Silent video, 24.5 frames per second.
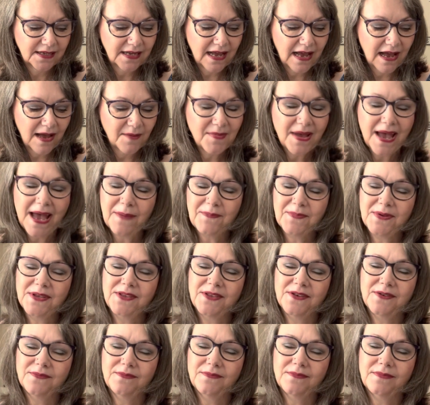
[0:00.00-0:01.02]
I'm happy
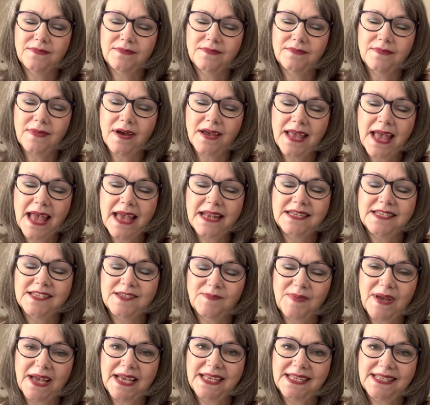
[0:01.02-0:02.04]
that my
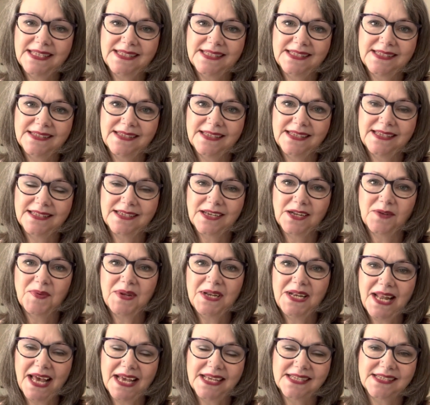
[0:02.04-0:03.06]
headspace is going to
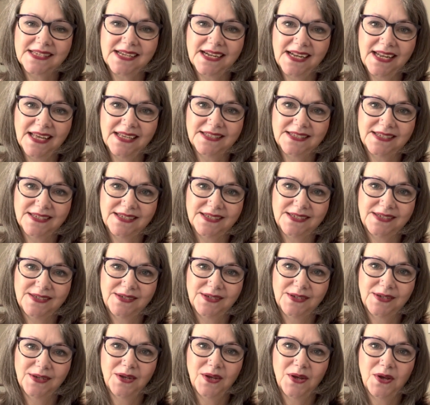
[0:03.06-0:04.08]
be less cluttered
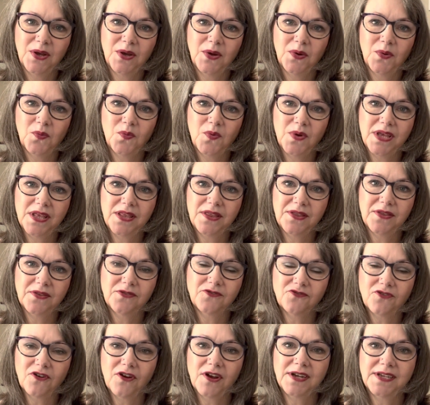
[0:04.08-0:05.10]
with
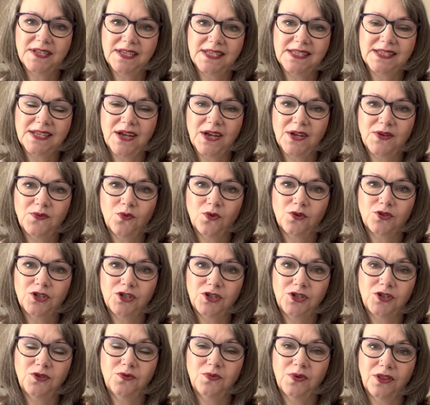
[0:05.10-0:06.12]
trying to decide what to
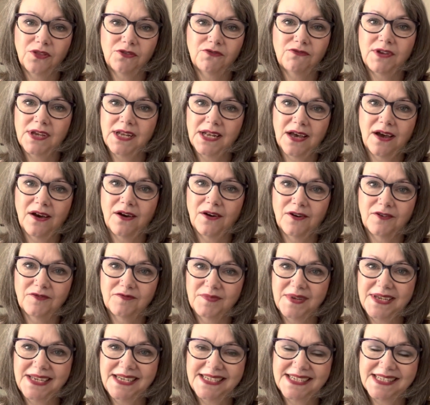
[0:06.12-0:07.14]
do with 3.5
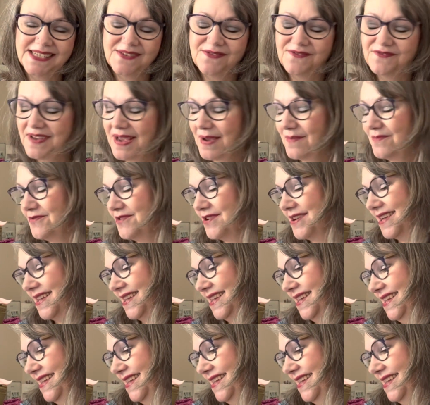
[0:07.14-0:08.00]
meters of fabric.